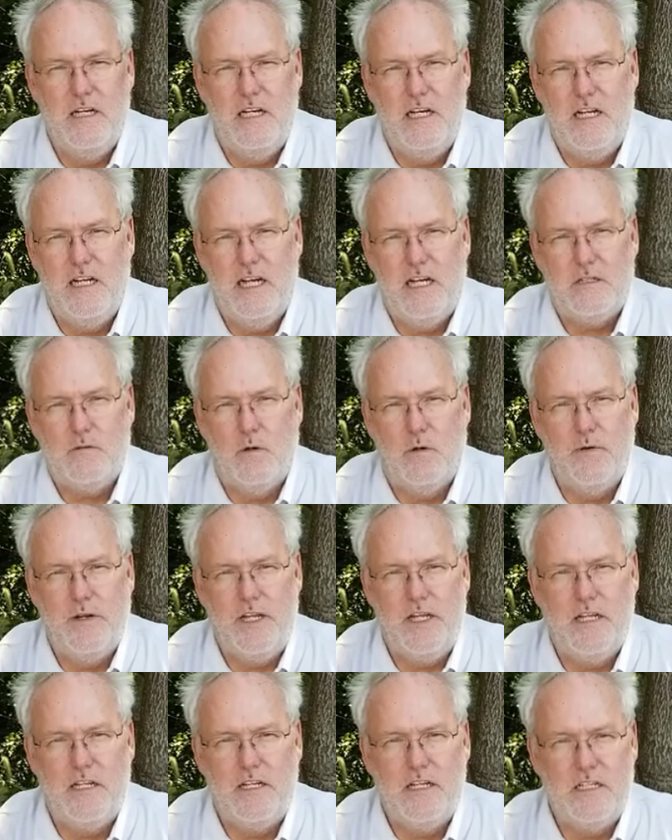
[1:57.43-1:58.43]
And that's where we
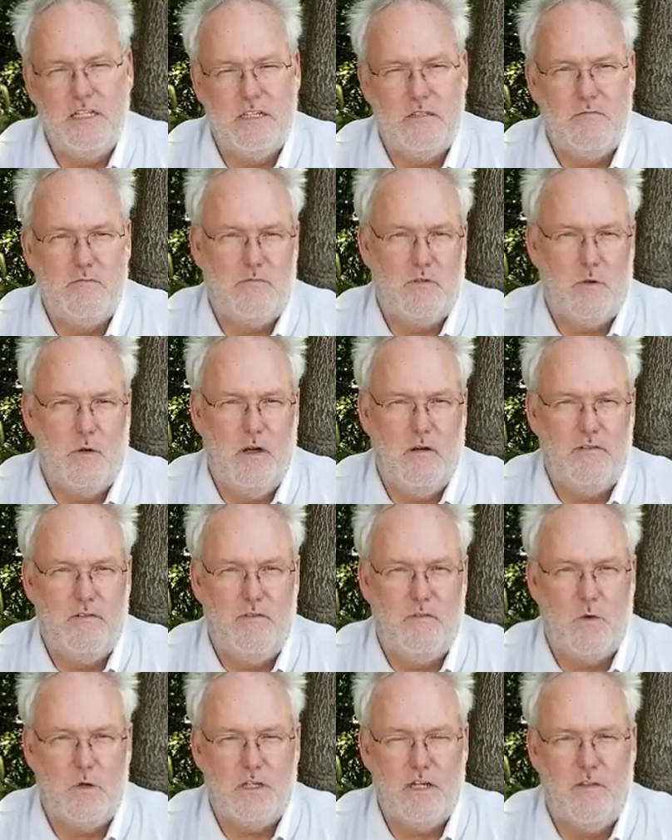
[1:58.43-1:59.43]
get these 12 to
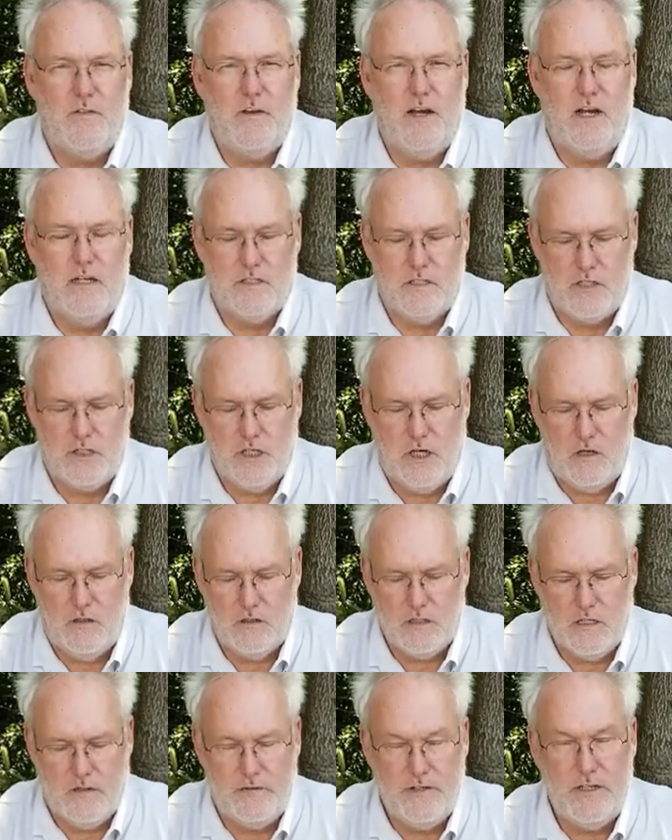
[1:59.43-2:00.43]
14,000
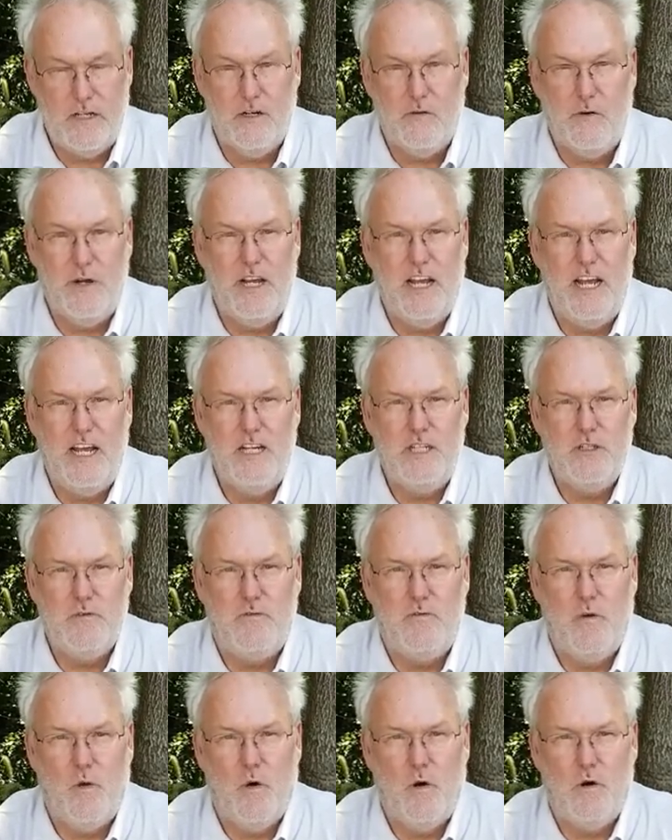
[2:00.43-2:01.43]
jaws every year. And we age
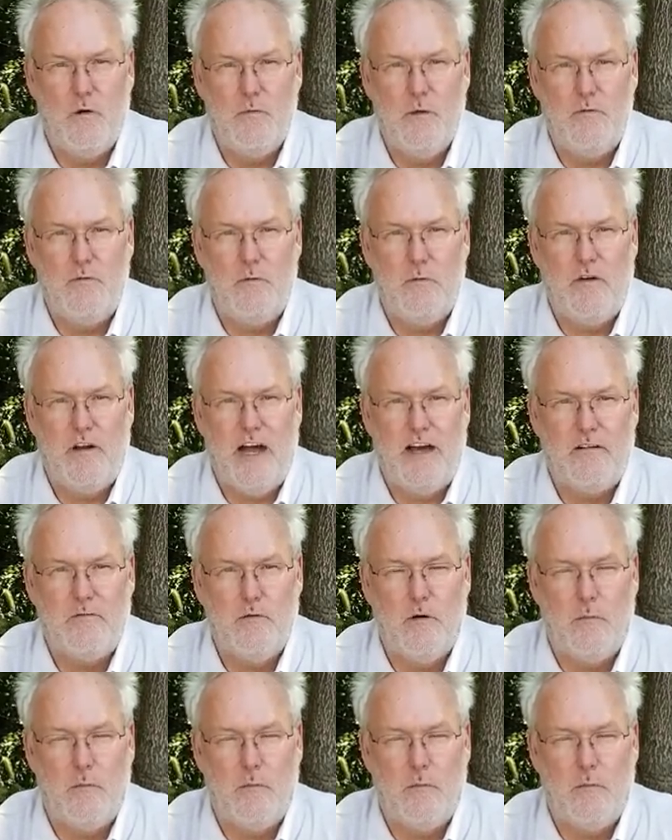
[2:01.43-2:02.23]
them for them and provide them a